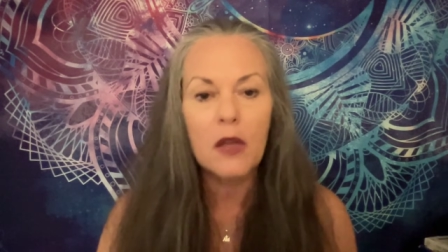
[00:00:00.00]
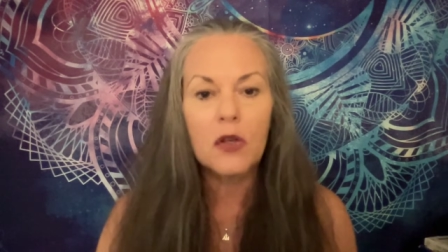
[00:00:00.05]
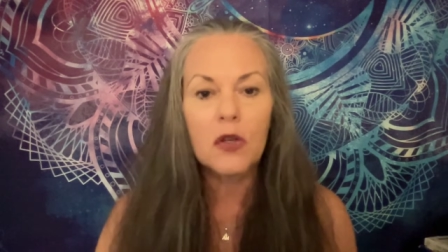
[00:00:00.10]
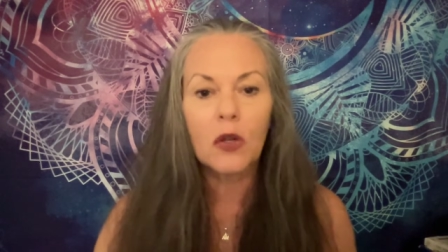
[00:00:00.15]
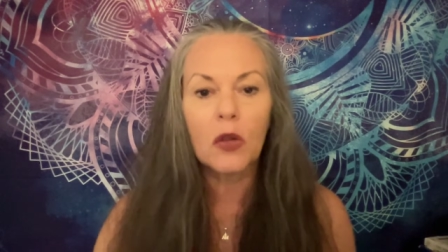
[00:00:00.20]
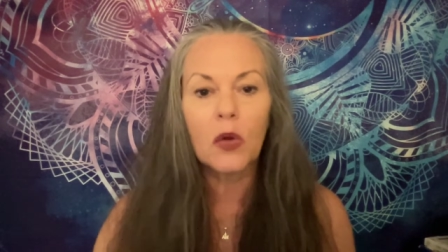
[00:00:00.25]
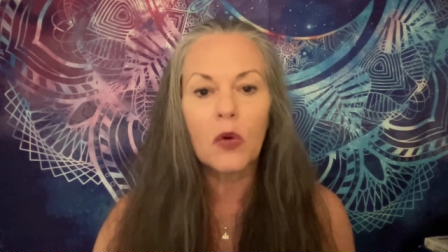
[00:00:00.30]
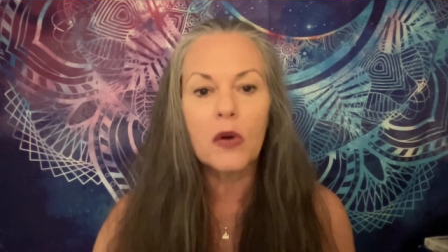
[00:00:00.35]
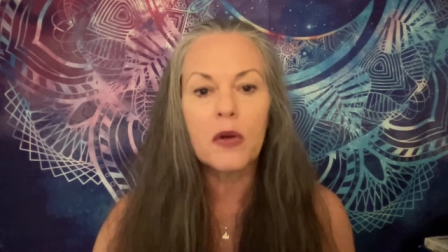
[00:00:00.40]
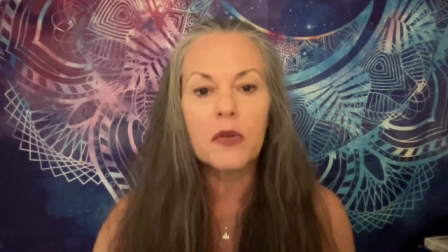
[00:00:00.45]

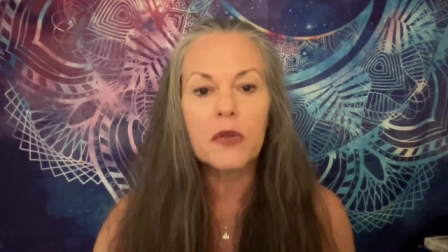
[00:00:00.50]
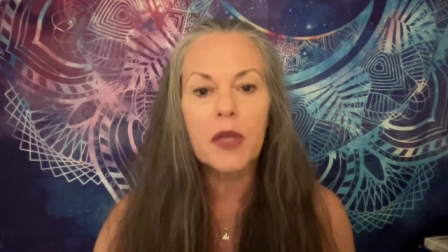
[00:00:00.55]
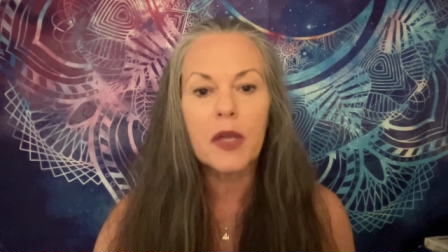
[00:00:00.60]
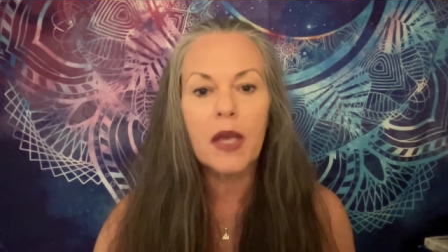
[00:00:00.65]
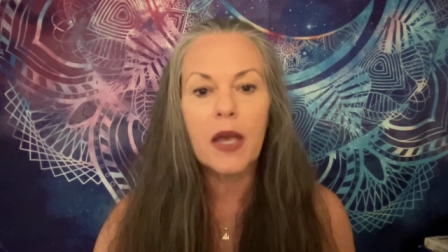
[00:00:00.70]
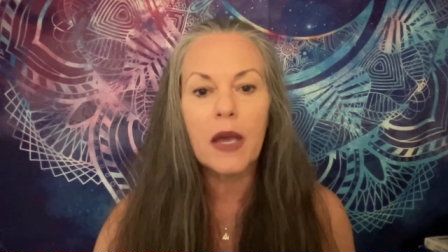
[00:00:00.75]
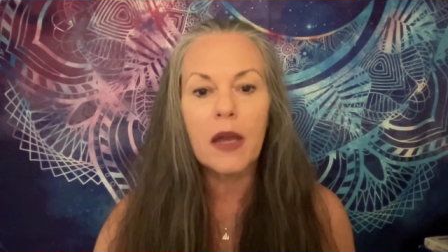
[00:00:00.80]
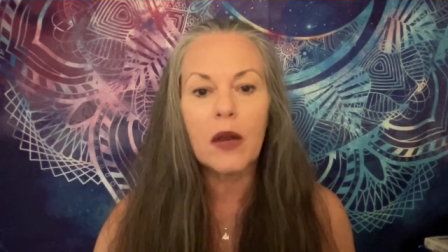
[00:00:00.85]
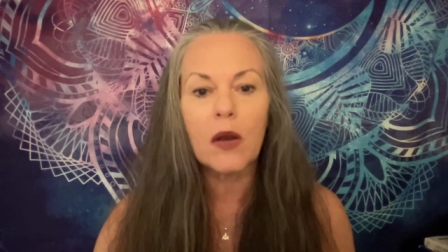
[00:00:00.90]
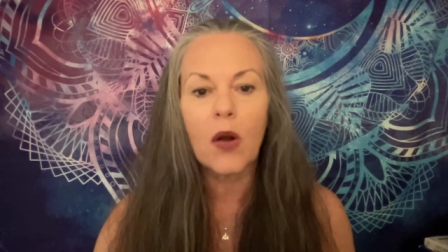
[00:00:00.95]
Dolores
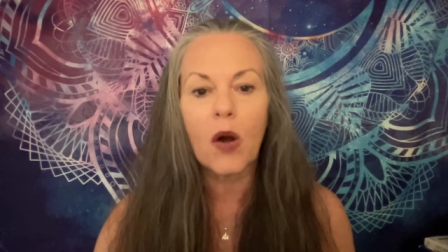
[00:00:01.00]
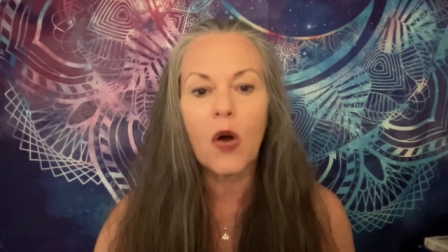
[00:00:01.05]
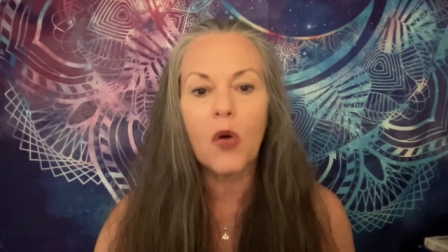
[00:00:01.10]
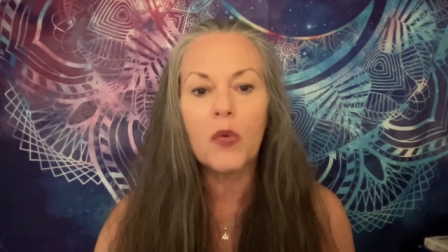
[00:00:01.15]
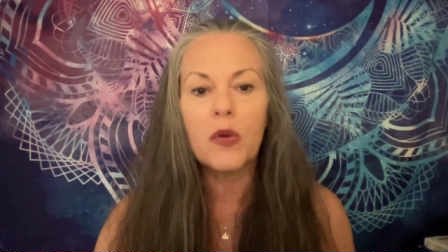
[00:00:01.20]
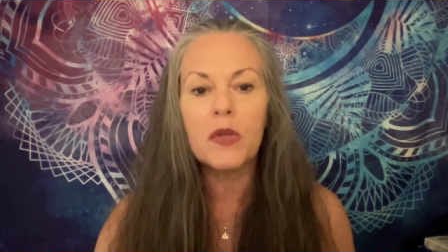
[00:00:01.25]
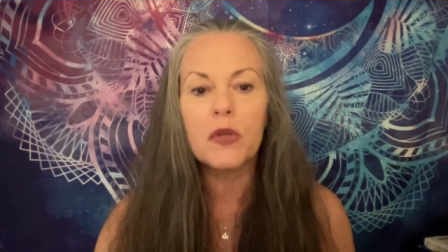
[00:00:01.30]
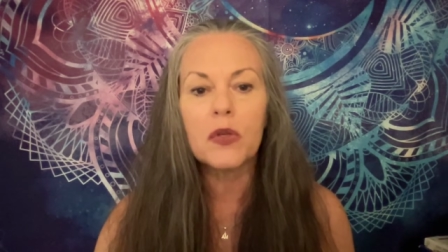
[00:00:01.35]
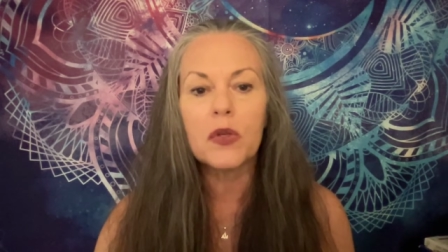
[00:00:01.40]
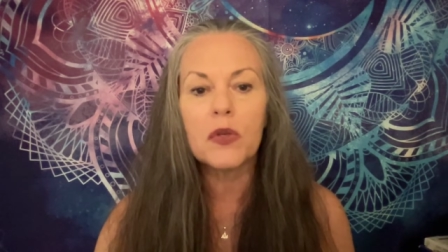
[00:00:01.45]
Cannon
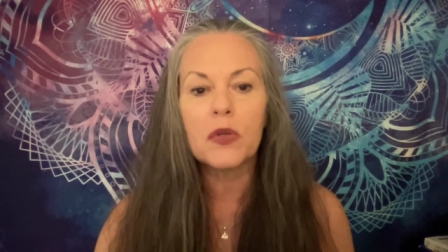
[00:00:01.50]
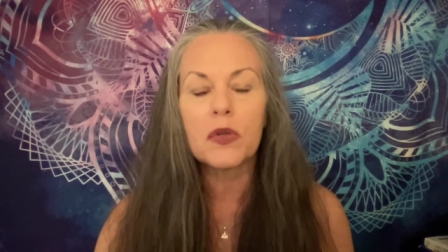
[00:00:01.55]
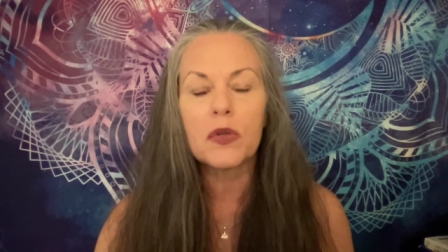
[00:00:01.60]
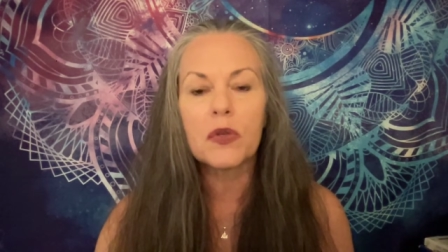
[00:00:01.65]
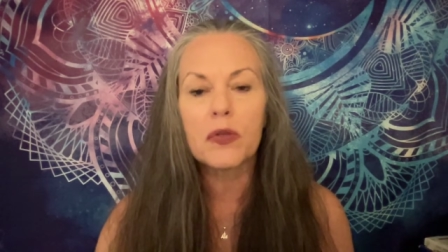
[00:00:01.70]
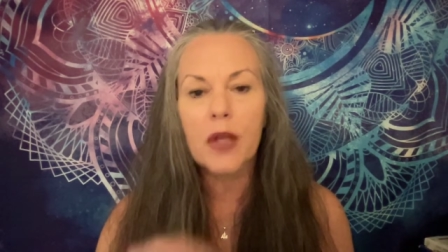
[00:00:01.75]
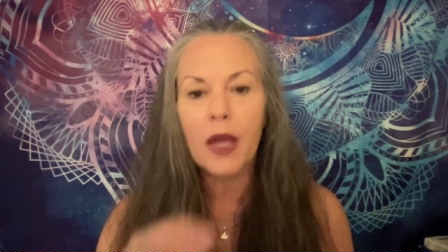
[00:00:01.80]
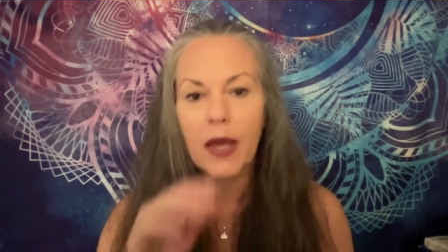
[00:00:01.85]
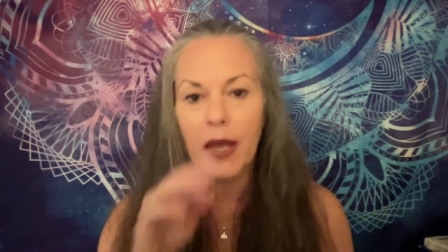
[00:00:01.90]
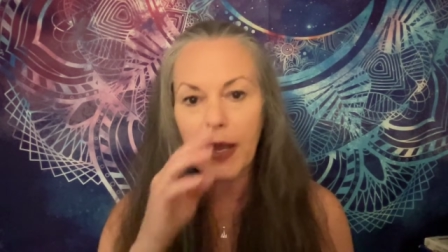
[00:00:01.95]
always used to
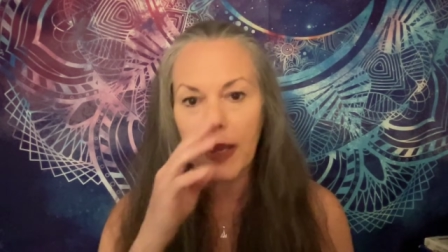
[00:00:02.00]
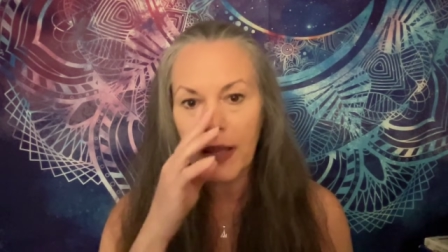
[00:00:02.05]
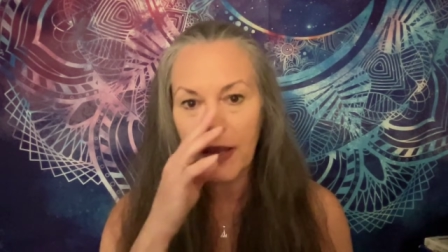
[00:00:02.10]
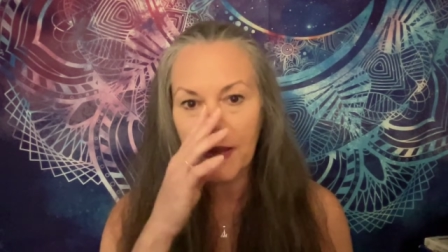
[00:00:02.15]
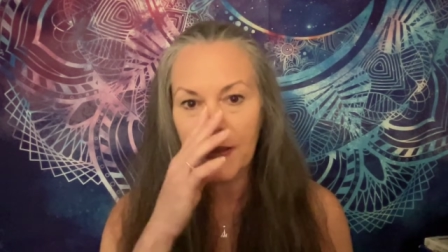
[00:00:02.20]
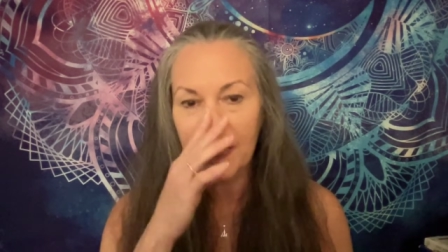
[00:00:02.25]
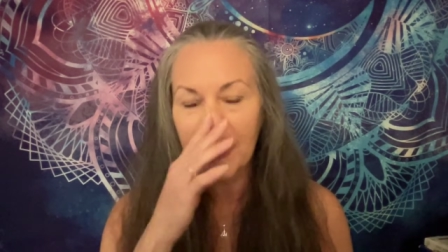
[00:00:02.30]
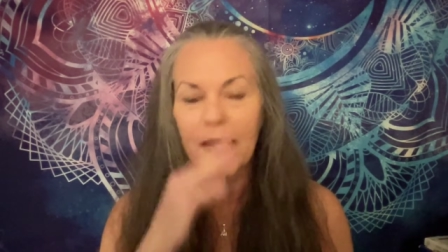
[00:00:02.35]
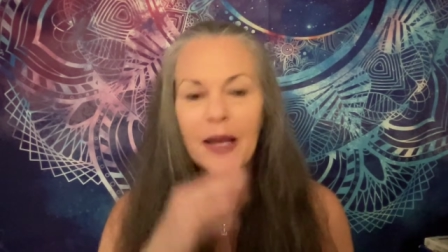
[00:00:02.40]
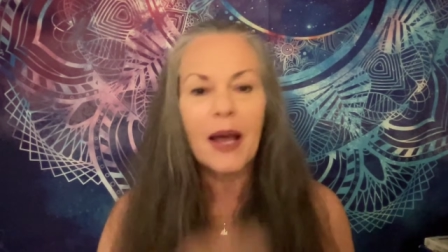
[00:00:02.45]
say,
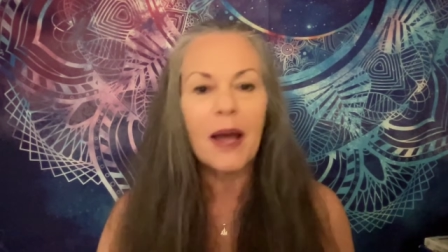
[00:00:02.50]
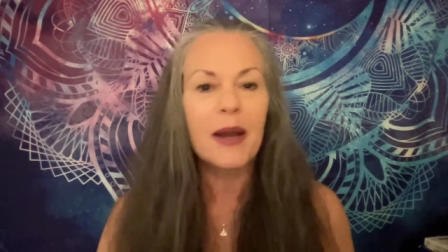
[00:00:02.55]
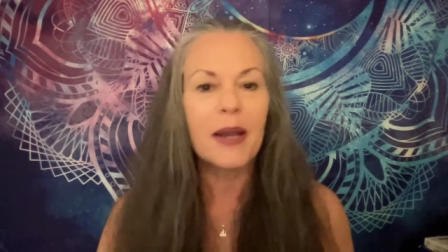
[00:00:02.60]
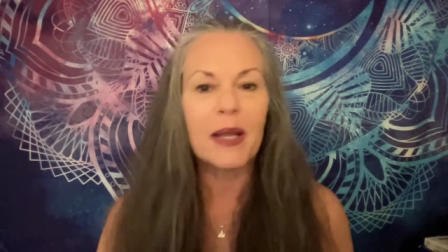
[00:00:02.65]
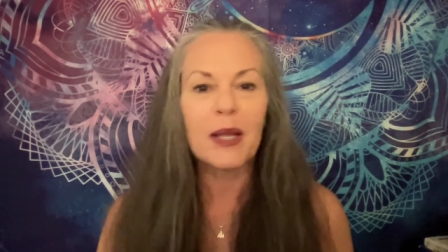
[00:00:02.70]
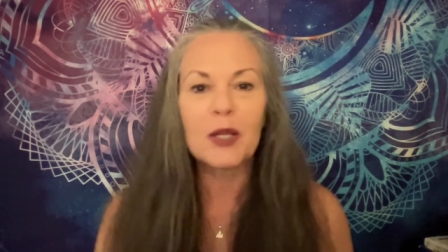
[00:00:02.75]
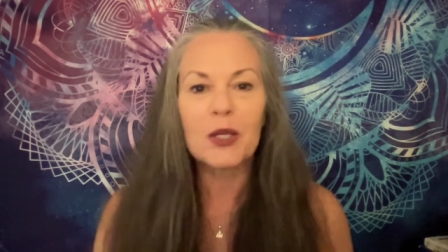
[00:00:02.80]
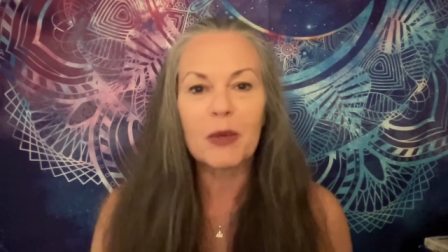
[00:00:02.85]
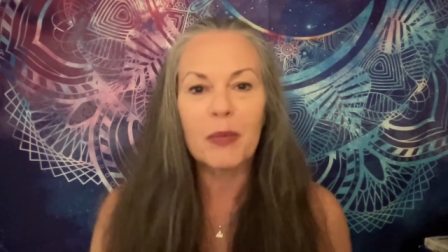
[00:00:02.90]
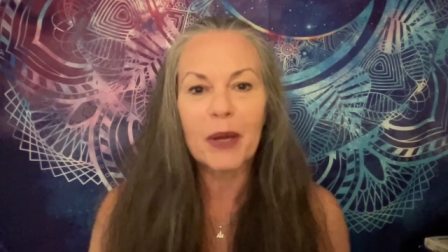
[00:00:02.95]

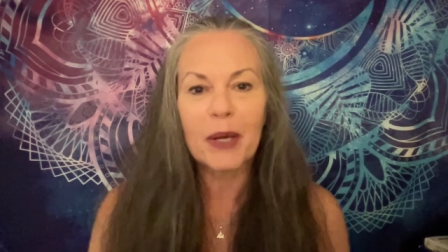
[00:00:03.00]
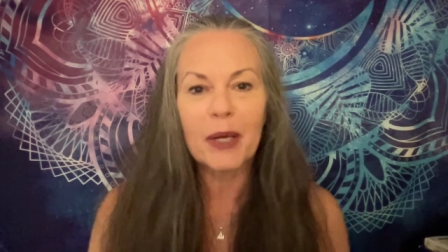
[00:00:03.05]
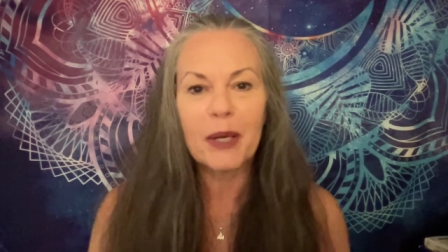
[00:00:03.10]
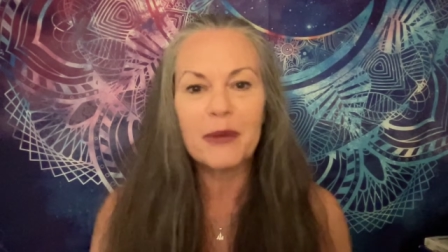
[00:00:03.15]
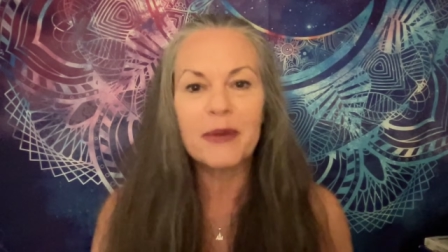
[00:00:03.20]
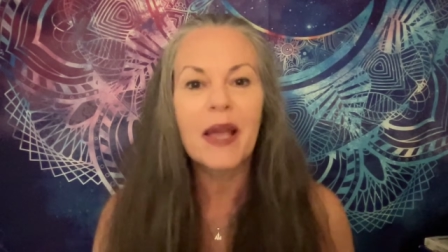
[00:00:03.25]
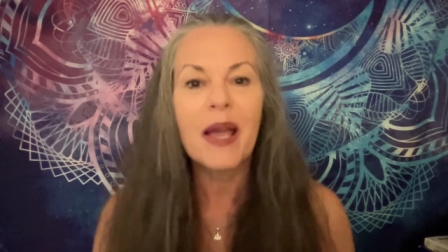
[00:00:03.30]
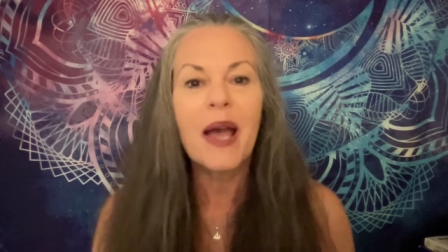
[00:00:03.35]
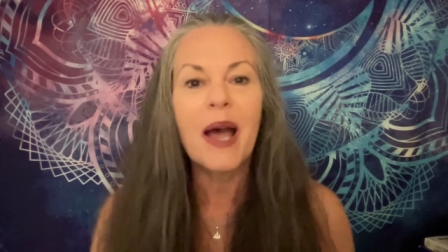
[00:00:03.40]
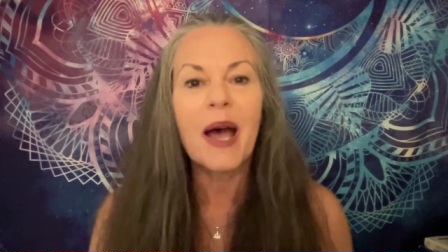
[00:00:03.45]
the itch on my
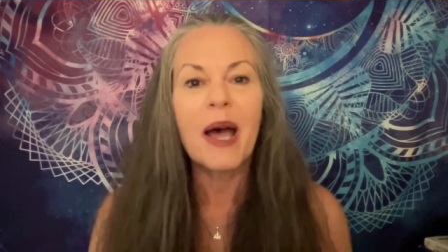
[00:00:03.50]
nose.